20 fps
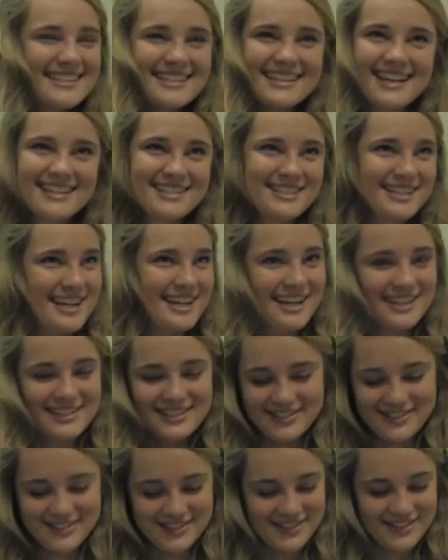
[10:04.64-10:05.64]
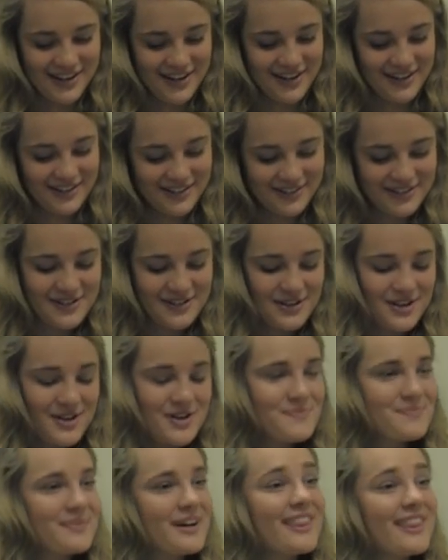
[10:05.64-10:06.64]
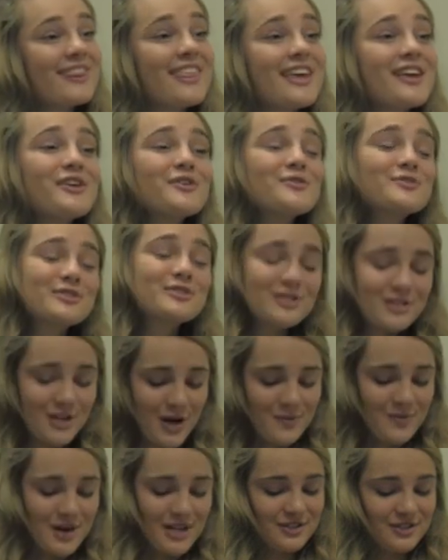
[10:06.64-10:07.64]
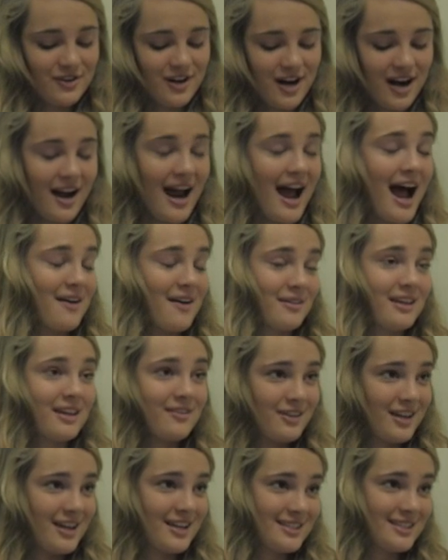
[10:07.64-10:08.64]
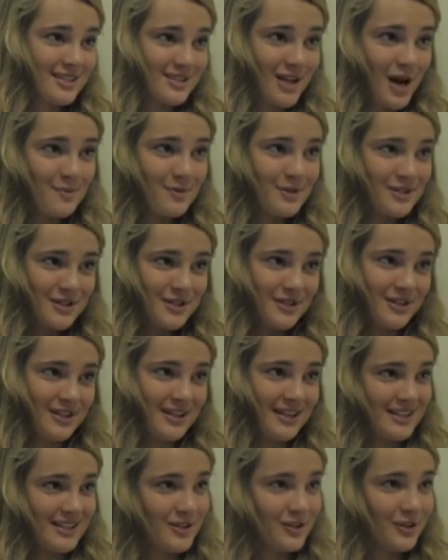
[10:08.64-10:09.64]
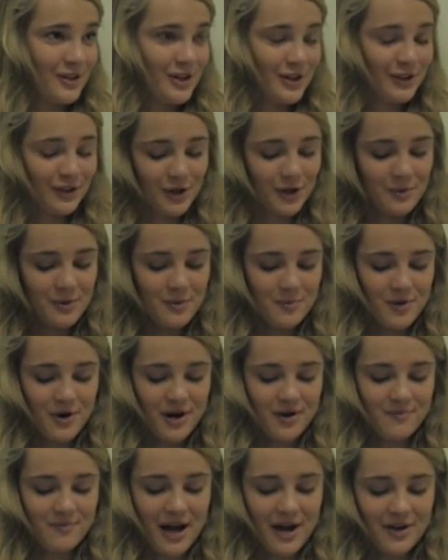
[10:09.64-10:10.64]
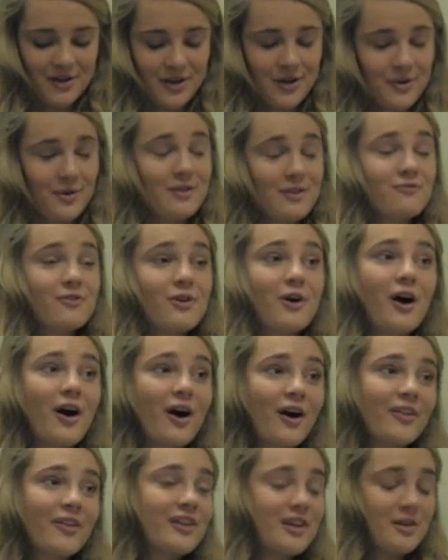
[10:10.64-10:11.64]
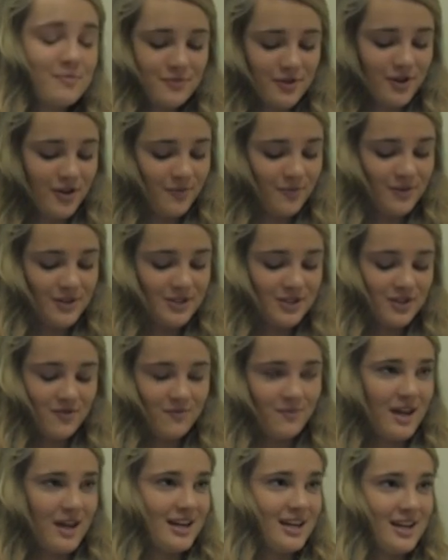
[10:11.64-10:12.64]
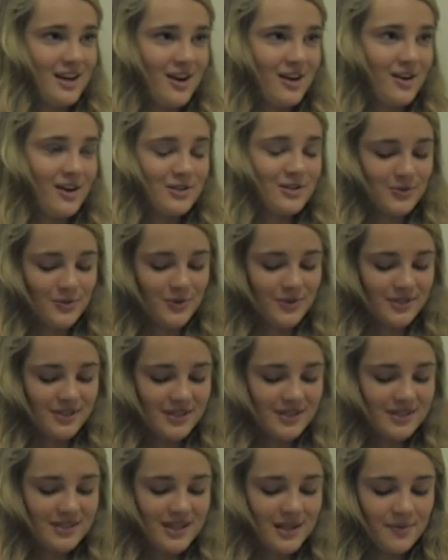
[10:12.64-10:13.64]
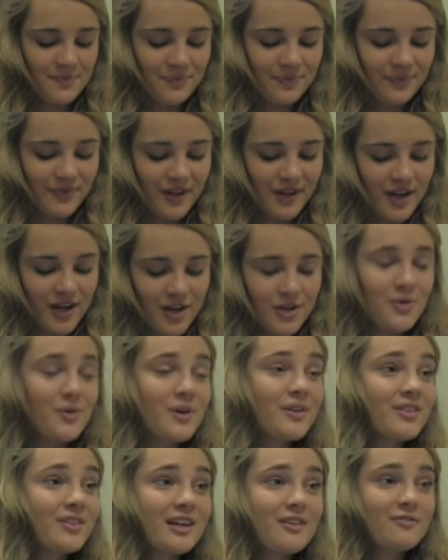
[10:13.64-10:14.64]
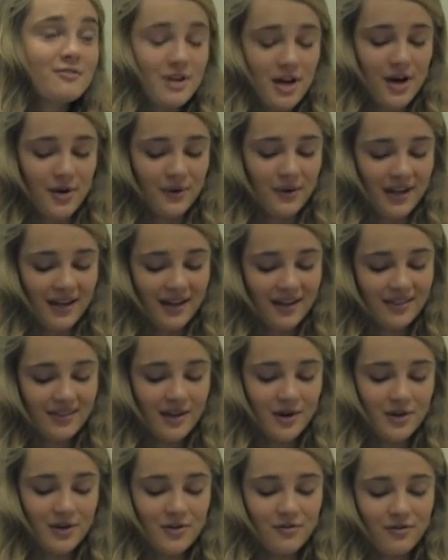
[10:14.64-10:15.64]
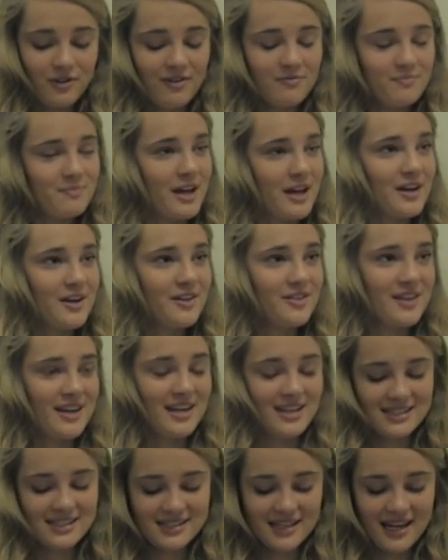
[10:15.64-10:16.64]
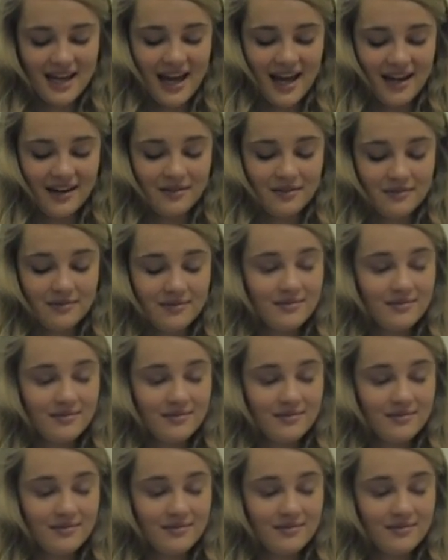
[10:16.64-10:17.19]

an educational joke. But thank you so much for giving us this opportunity to learn a little bit more about you and for all the improvements you've made here in our school system. You can leave knowing that you've left better things ahead,